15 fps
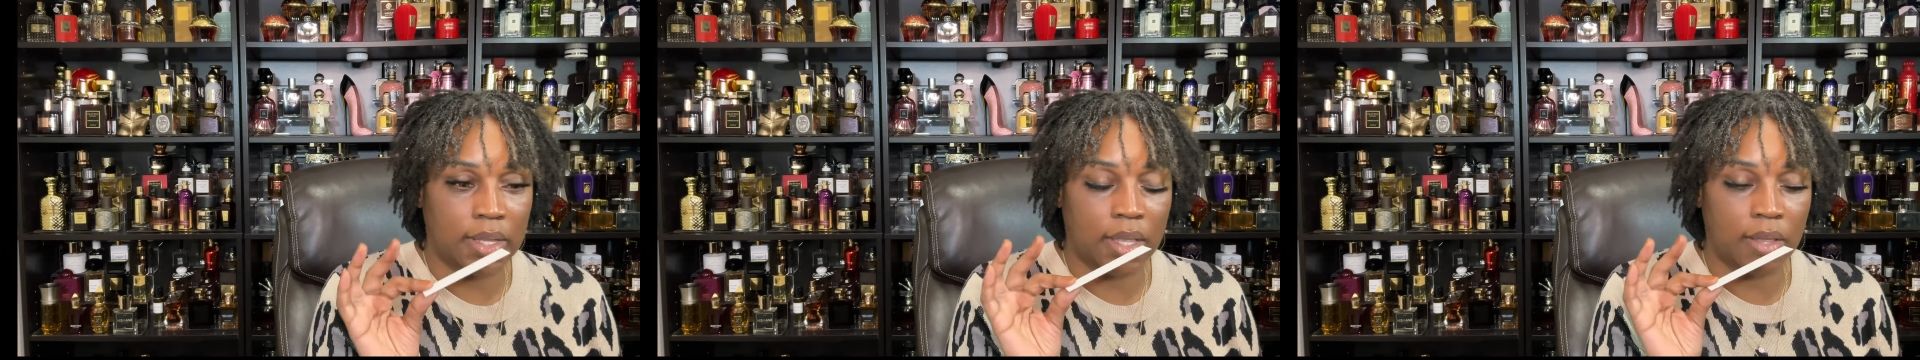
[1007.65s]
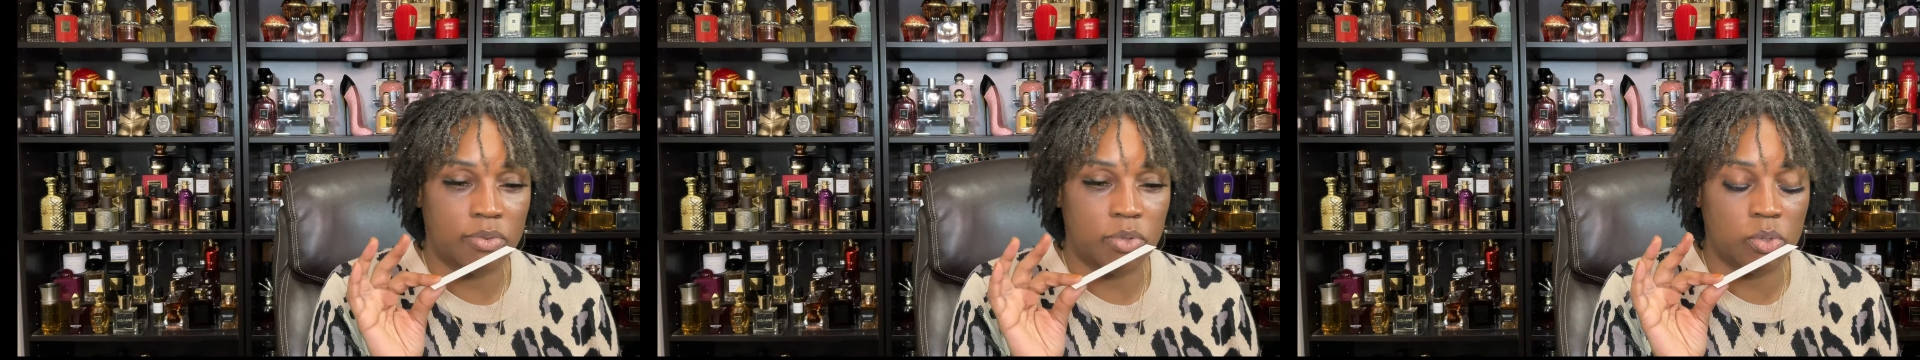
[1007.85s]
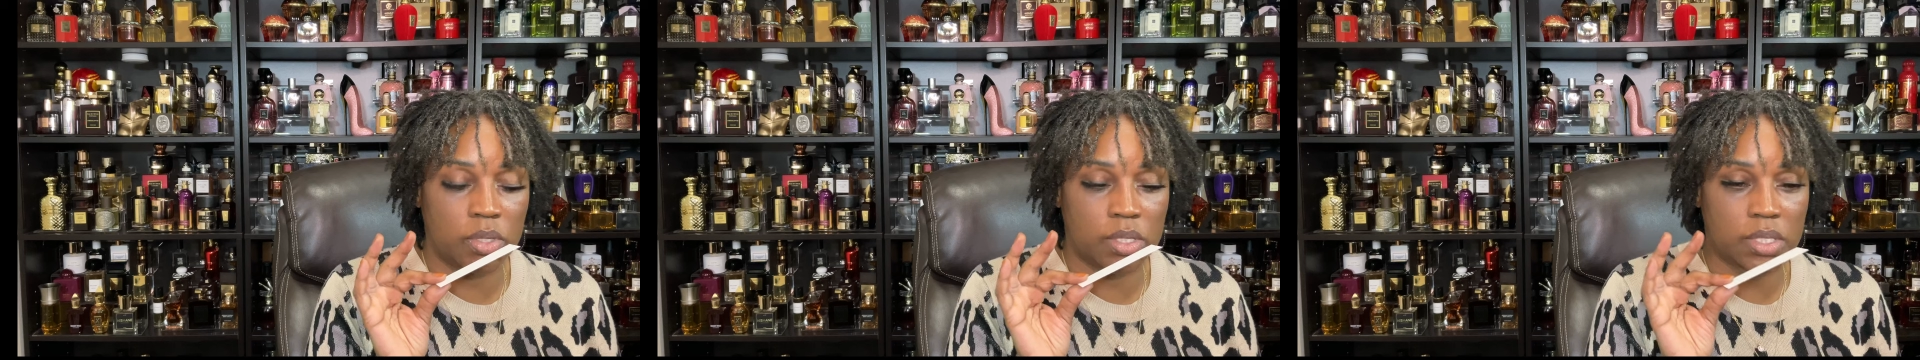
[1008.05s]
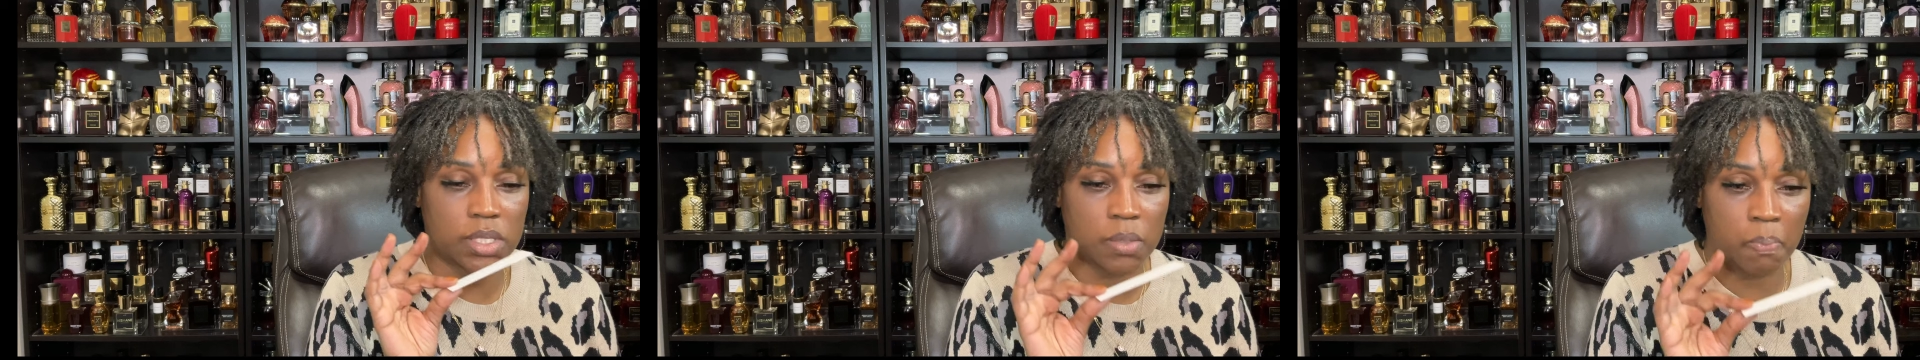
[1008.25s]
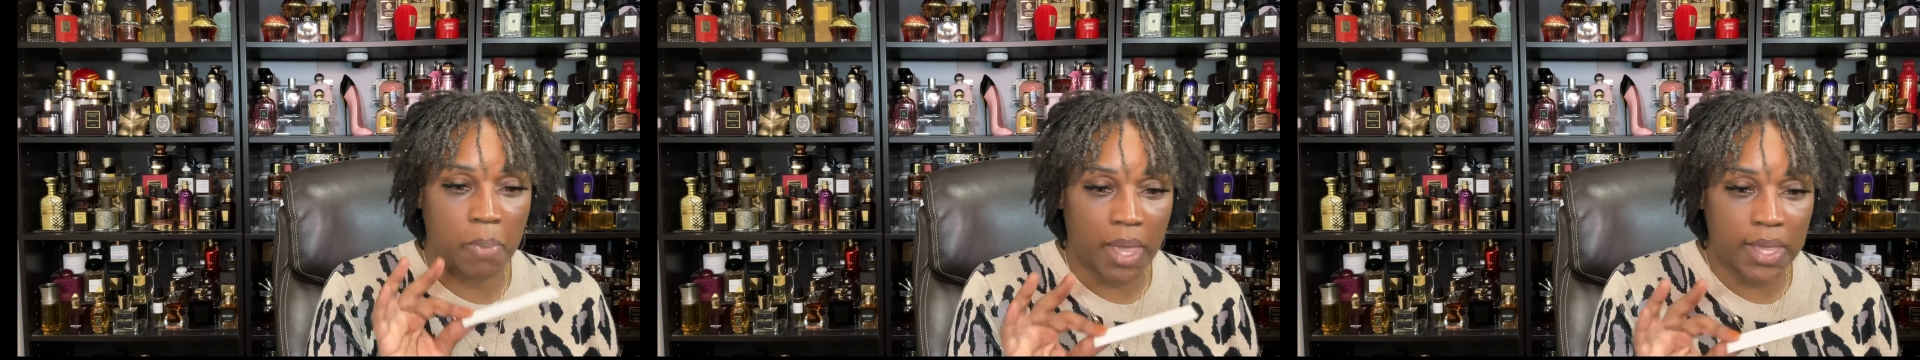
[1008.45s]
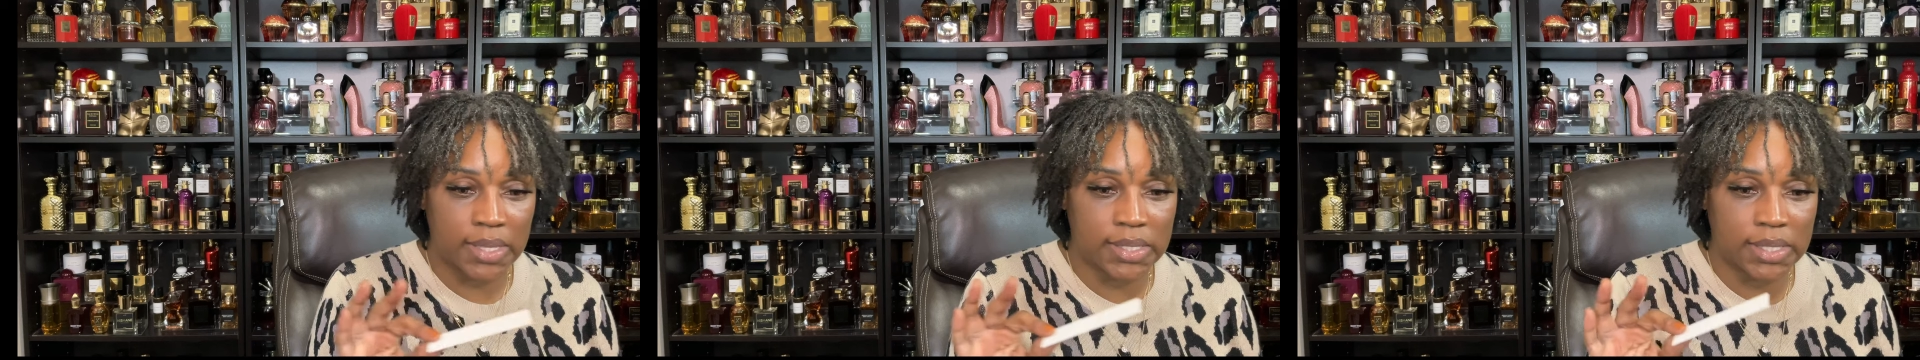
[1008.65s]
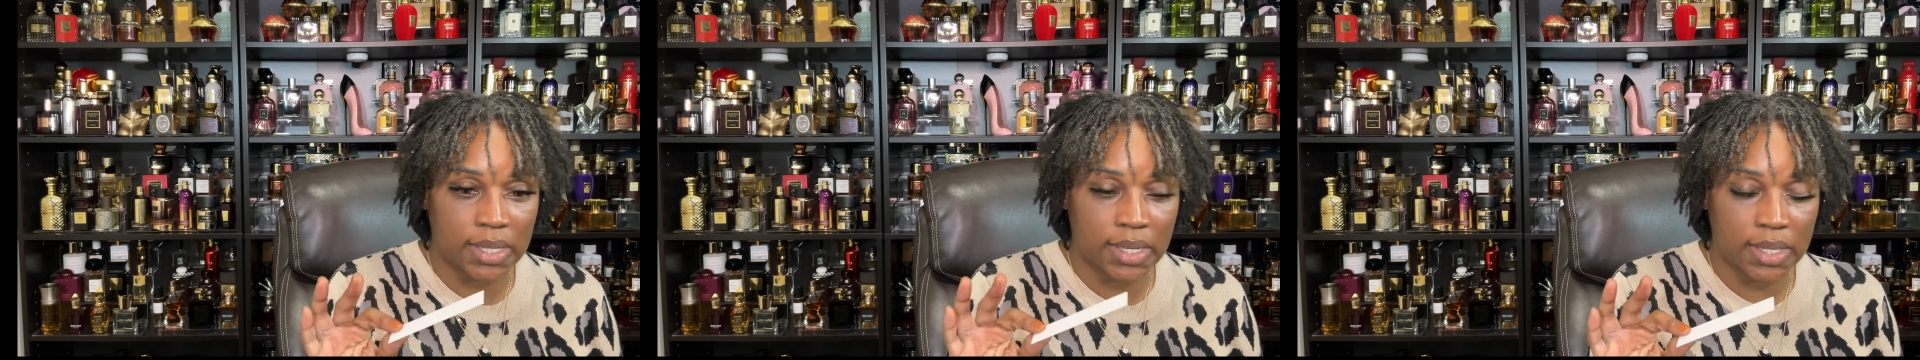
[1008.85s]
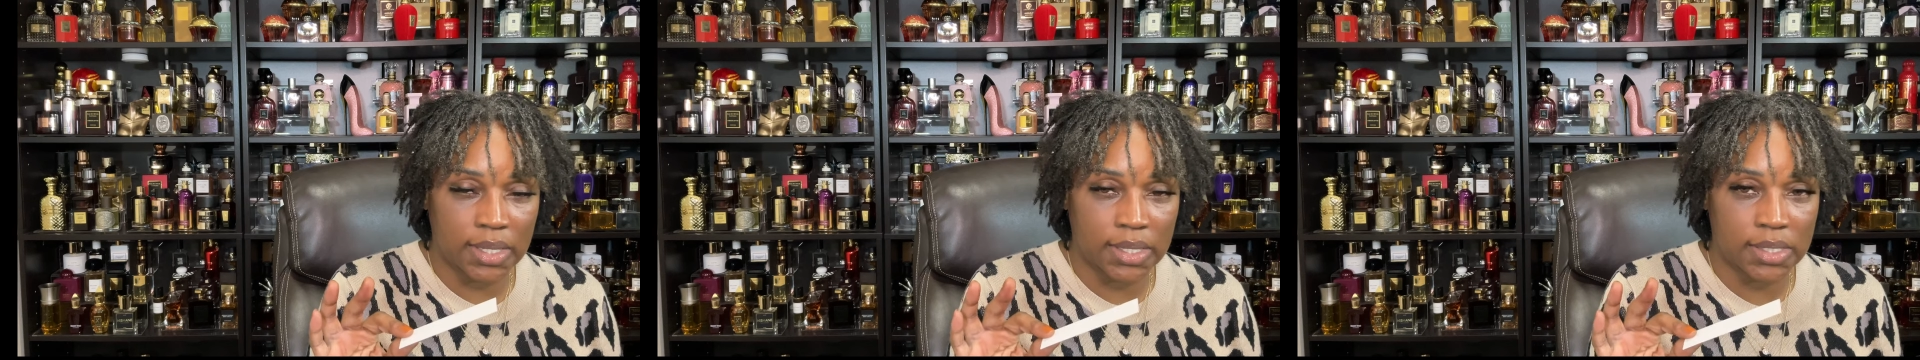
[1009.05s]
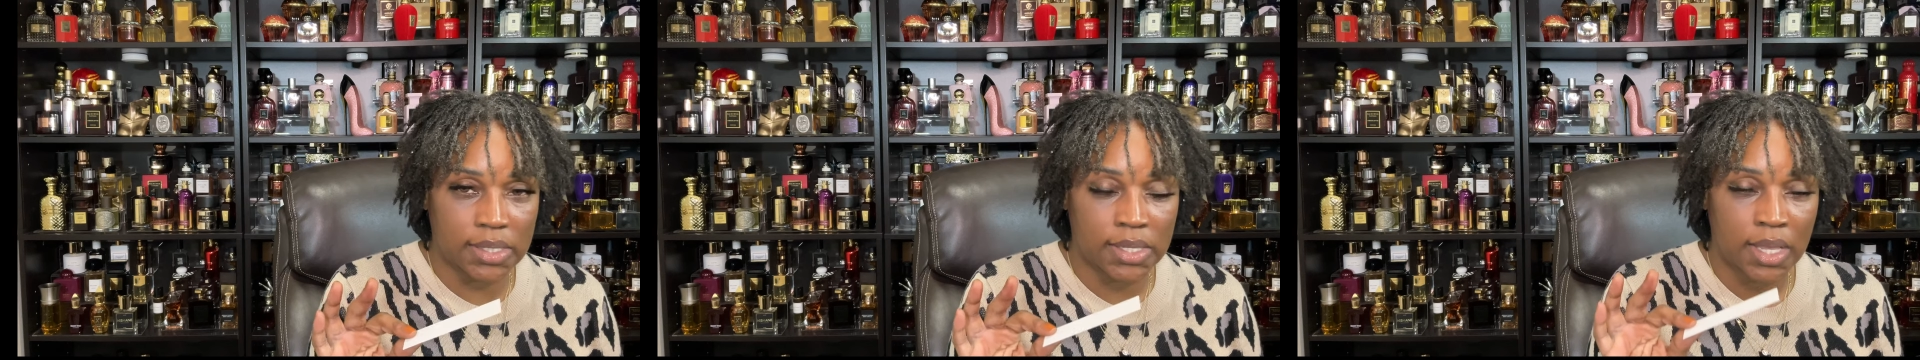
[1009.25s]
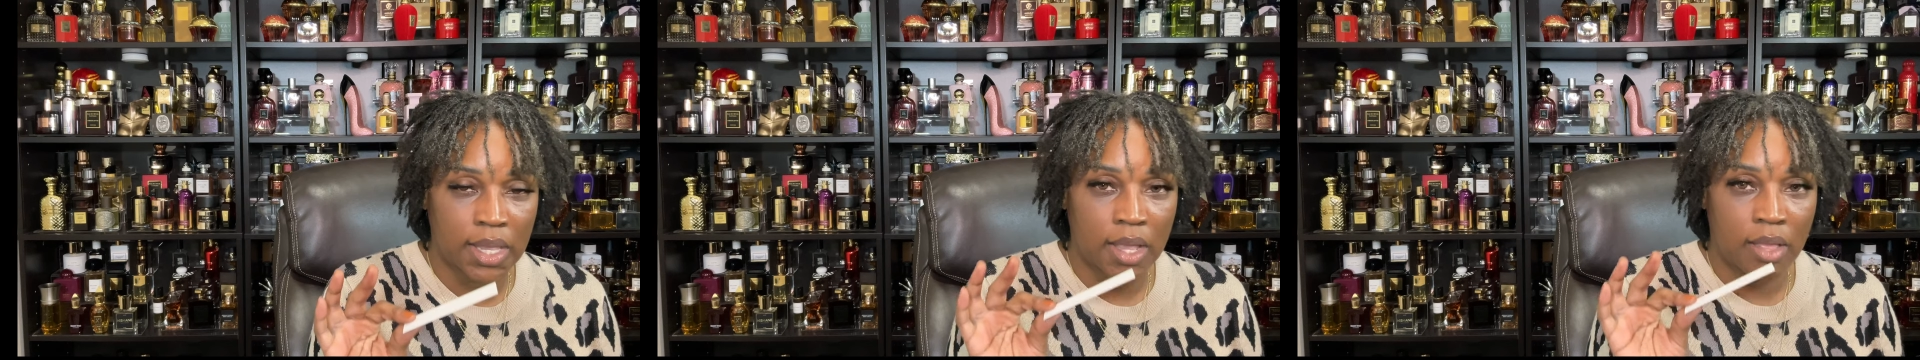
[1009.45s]
gives you the spiciness
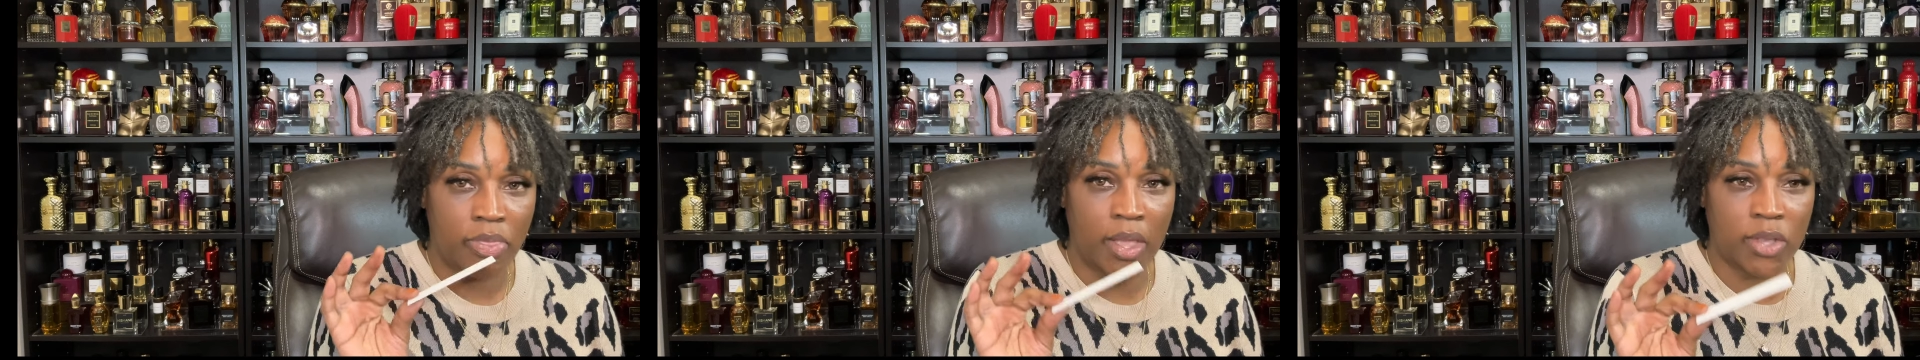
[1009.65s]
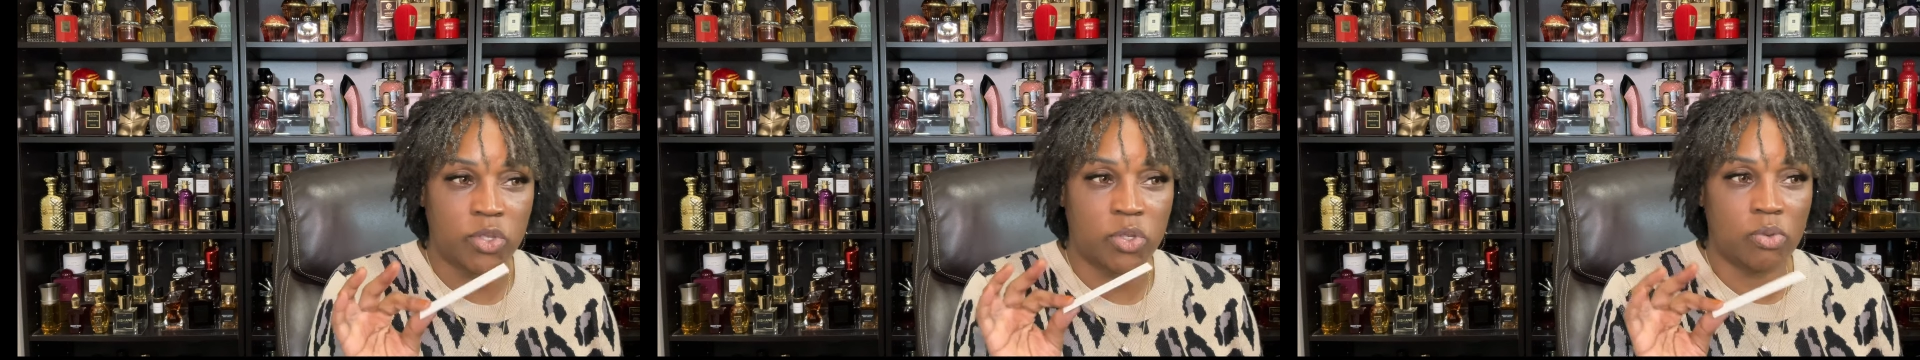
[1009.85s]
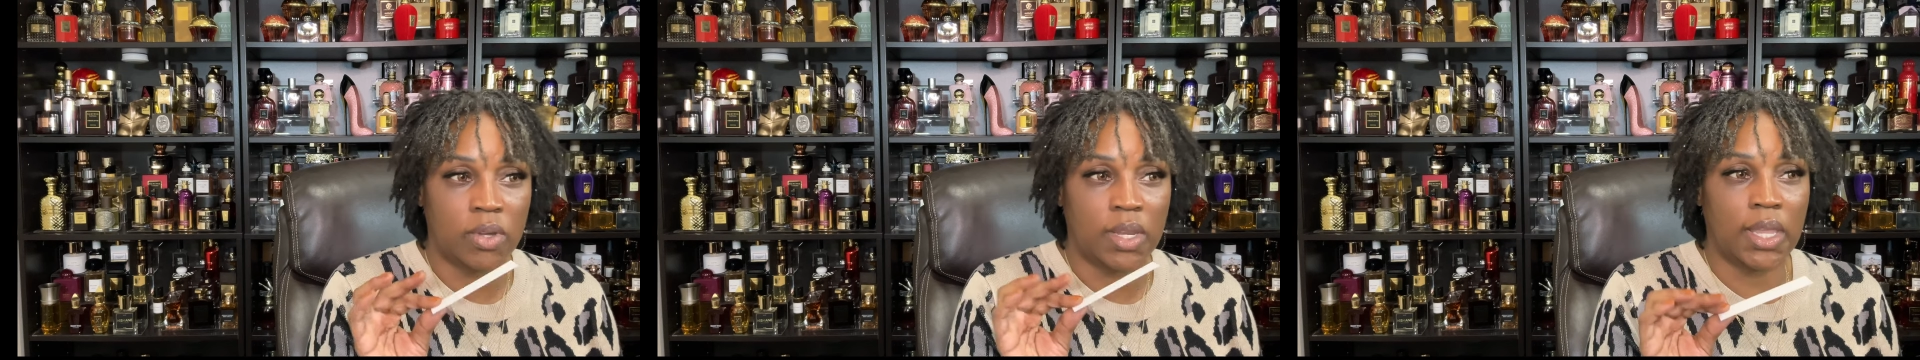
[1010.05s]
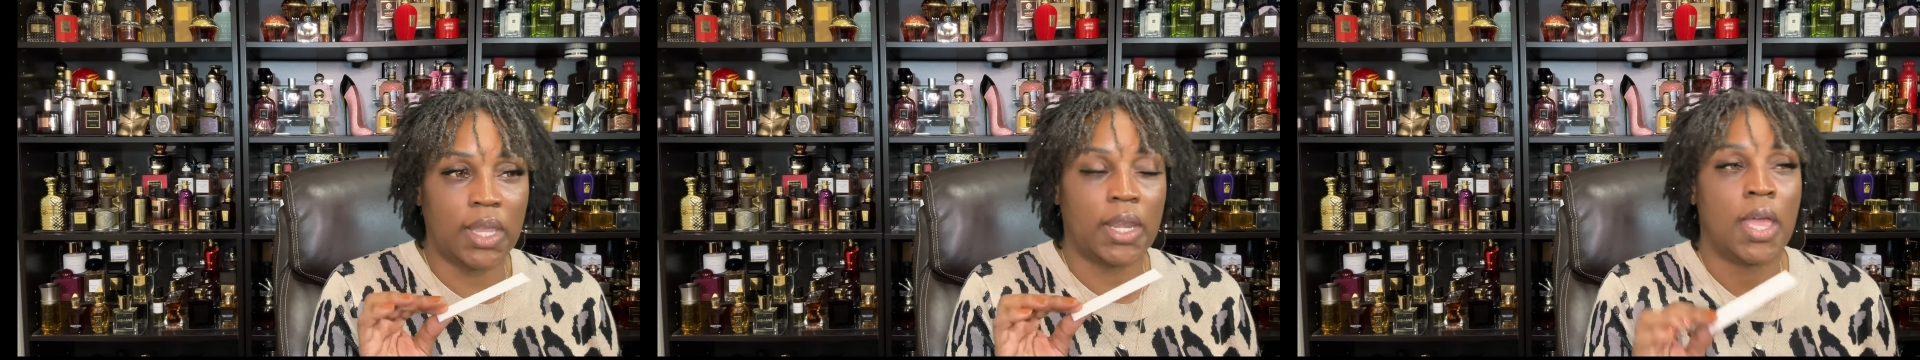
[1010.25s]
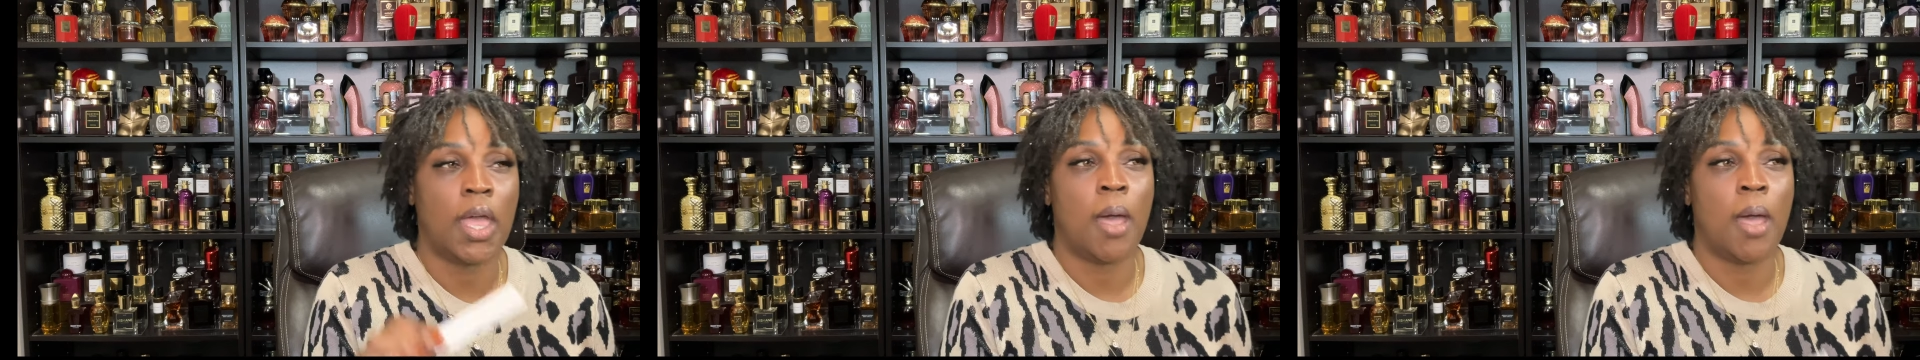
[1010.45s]
that you need.